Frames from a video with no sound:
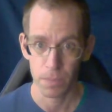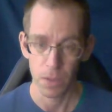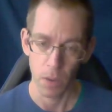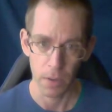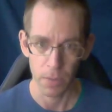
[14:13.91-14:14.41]

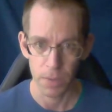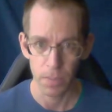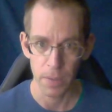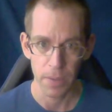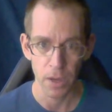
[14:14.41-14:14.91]
So I would
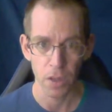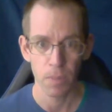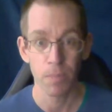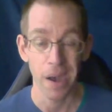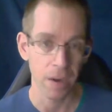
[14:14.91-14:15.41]
maybe call
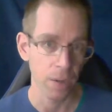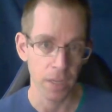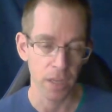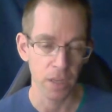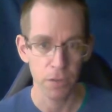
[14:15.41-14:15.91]
them
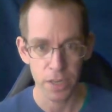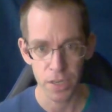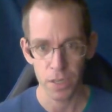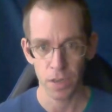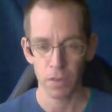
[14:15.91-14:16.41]
bodily
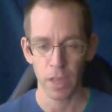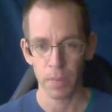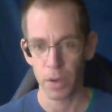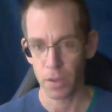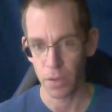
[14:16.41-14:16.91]
divisions of
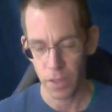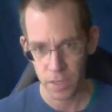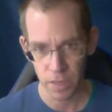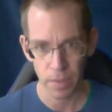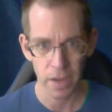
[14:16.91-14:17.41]
labor. They're
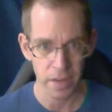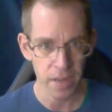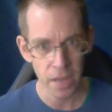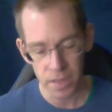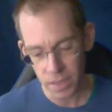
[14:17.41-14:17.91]
things the body
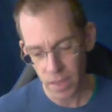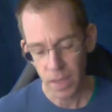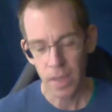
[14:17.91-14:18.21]
does,